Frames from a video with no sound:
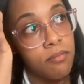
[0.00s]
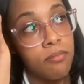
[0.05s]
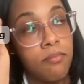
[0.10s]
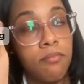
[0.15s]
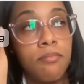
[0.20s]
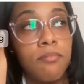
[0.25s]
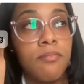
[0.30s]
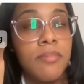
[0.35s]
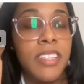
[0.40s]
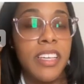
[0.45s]

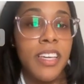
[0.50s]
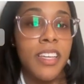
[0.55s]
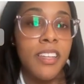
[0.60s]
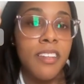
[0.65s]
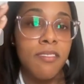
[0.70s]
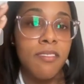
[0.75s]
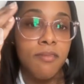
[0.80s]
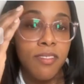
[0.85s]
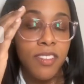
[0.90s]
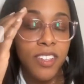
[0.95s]

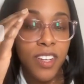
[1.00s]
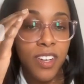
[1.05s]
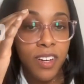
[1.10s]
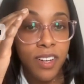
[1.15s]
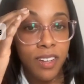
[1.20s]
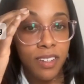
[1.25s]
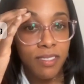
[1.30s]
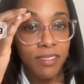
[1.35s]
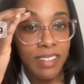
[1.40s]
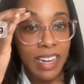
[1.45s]
then
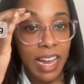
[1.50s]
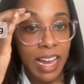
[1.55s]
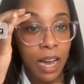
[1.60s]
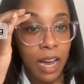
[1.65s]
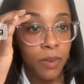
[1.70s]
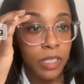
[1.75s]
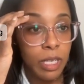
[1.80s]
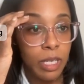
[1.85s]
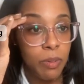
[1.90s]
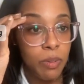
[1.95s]
you're not
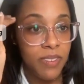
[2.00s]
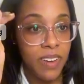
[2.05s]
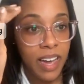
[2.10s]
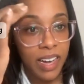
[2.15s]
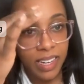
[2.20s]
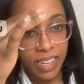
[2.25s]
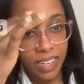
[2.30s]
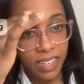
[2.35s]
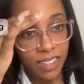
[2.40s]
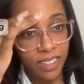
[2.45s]
really
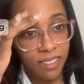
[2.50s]
providing